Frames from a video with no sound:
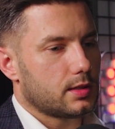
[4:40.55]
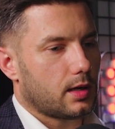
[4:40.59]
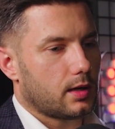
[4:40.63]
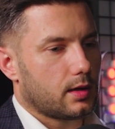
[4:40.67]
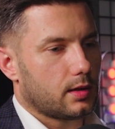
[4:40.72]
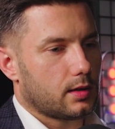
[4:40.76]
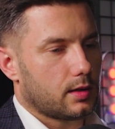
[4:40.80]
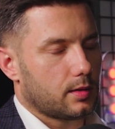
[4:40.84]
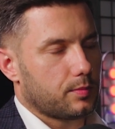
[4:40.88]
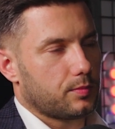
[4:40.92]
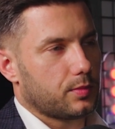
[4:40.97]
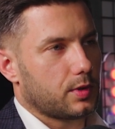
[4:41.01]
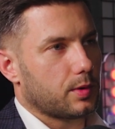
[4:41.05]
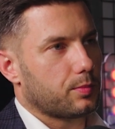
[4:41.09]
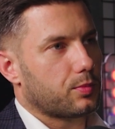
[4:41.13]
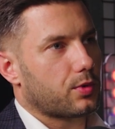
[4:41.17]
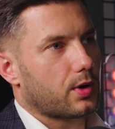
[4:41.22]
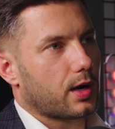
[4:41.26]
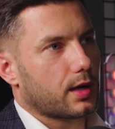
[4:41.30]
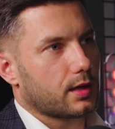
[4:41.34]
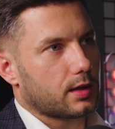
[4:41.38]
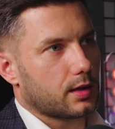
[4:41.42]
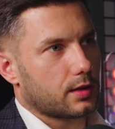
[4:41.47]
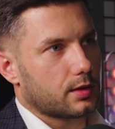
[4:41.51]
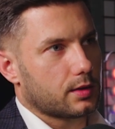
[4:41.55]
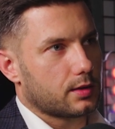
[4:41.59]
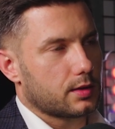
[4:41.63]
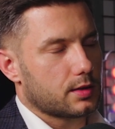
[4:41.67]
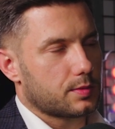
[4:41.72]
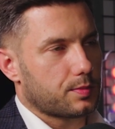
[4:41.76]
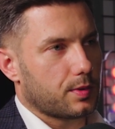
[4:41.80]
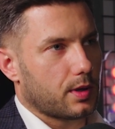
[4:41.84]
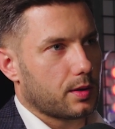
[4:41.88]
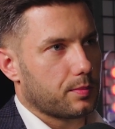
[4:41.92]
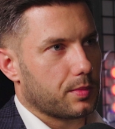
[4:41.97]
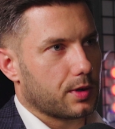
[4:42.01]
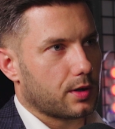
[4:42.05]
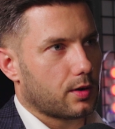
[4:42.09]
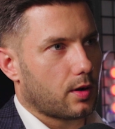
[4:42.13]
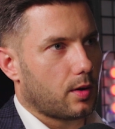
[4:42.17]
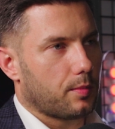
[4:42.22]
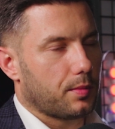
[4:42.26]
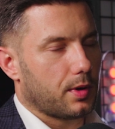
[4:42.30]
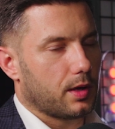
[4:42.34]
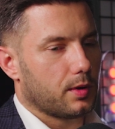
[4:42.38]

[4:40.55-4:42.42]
and the brighter the display becomes.